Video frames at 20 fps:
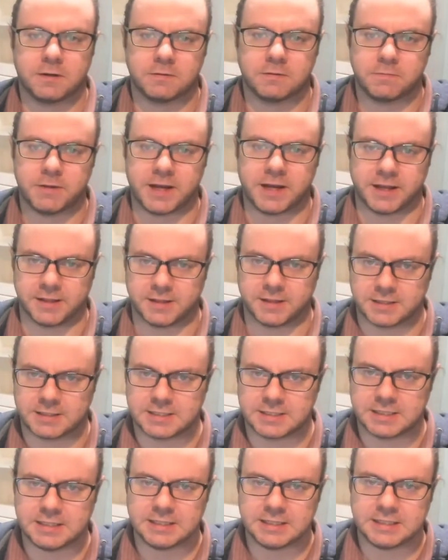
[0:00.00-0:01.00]
ethics.
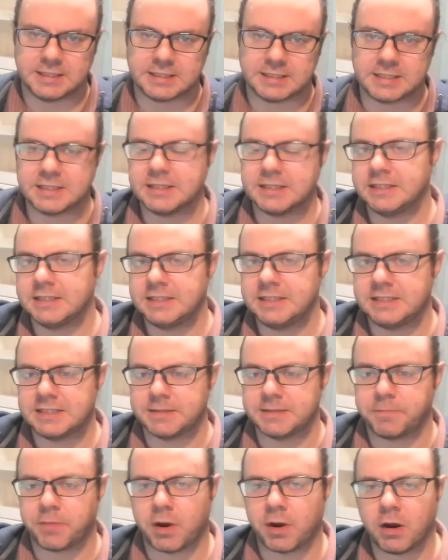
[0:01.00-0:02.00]
It's at least a
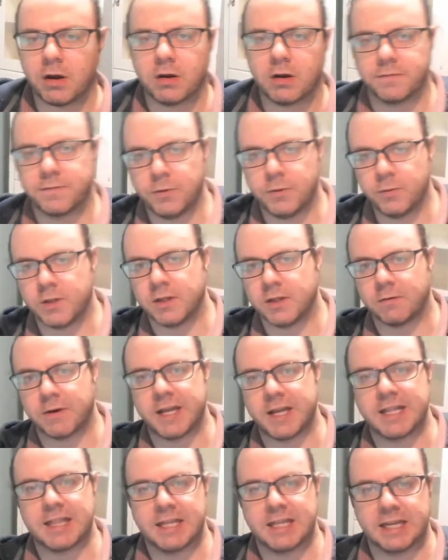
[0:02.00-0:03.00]
part of doing the
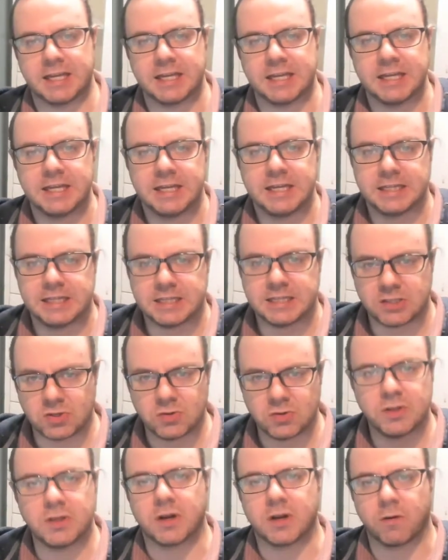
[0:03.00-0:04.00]
right thing that
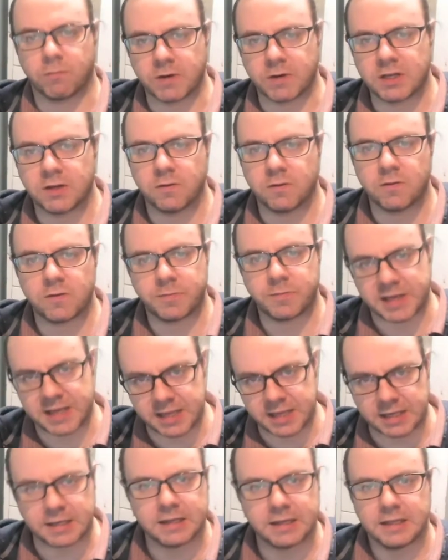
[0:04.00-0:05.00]
you reduce
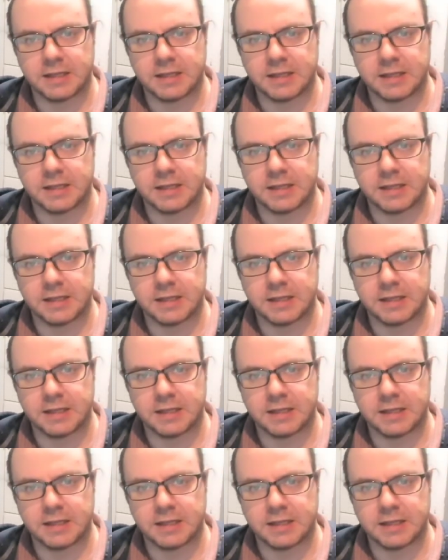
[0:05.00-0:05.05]
pain